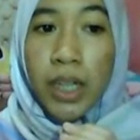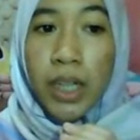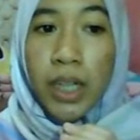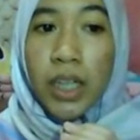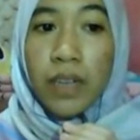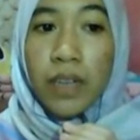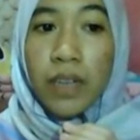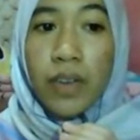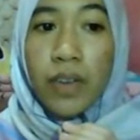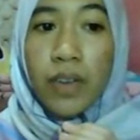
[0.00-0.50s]
a
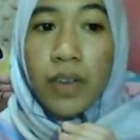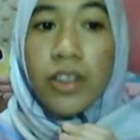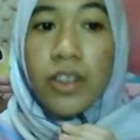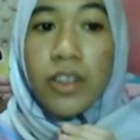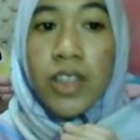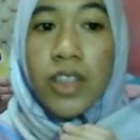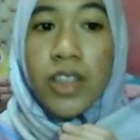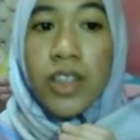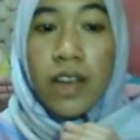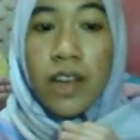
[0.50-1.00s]

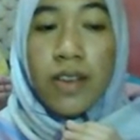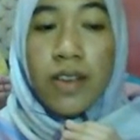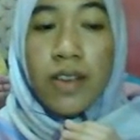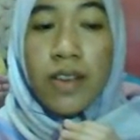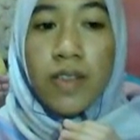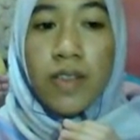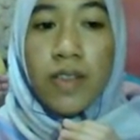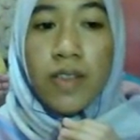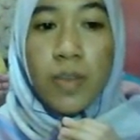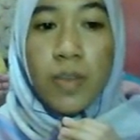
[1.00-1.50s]
voluntary
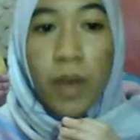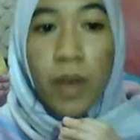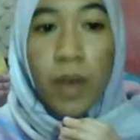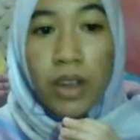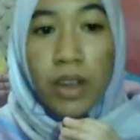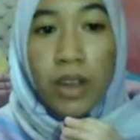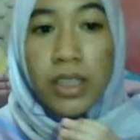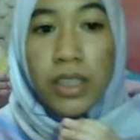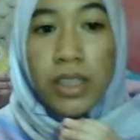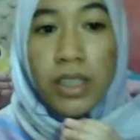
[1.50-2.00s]

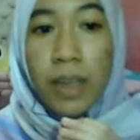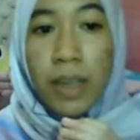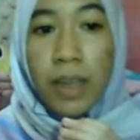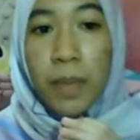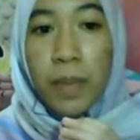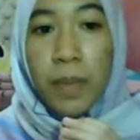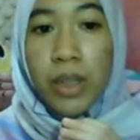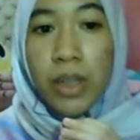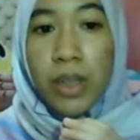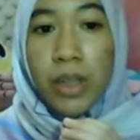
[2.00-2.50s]
response
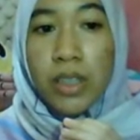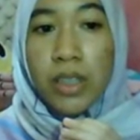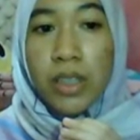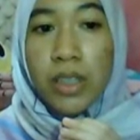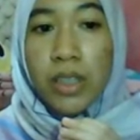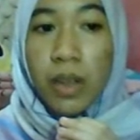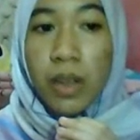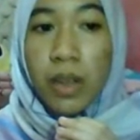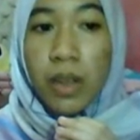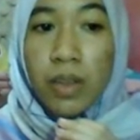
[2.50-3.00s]
sample is
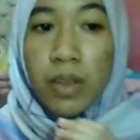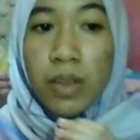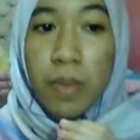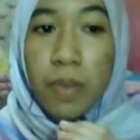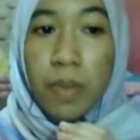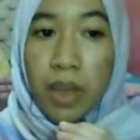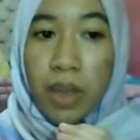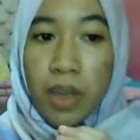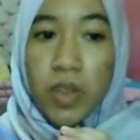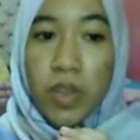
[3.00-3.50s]
mainly
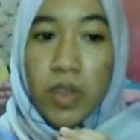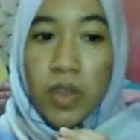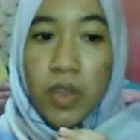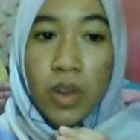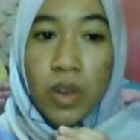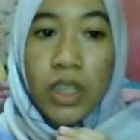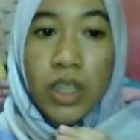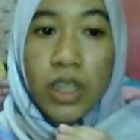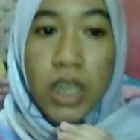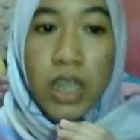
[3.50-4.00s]
based on
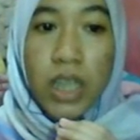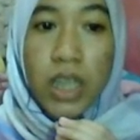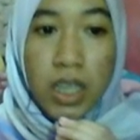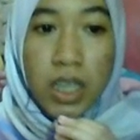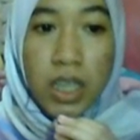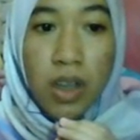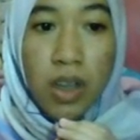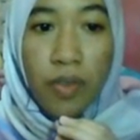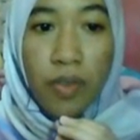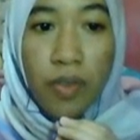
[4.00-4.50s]
ease
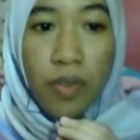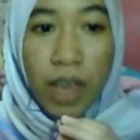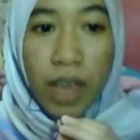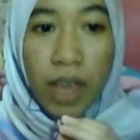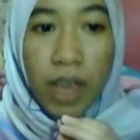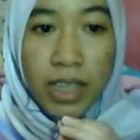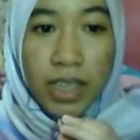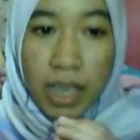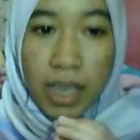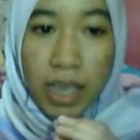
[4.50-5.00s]
of
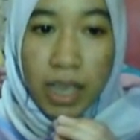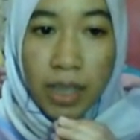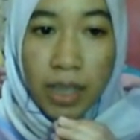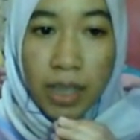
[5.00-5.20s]
access.